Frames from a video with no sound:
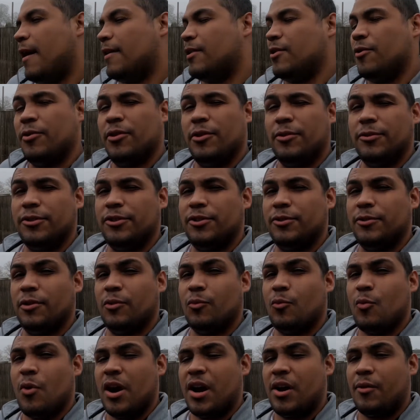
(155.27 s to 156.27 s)
I know they'll do
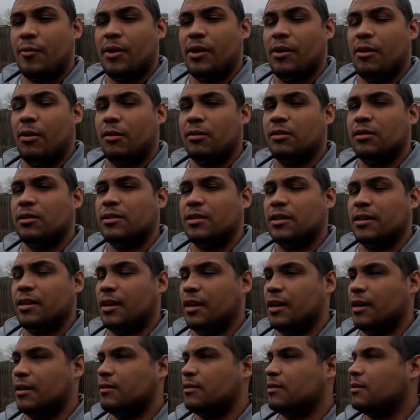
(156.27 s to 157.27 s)
a wiring harness
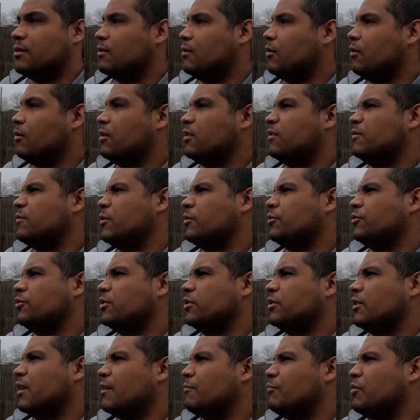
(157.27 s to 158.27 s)
kit or
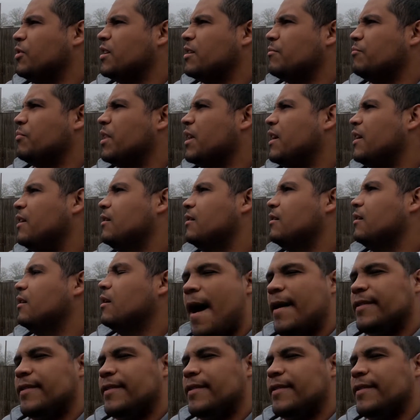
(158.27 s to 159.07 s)
conversion, like plug and play.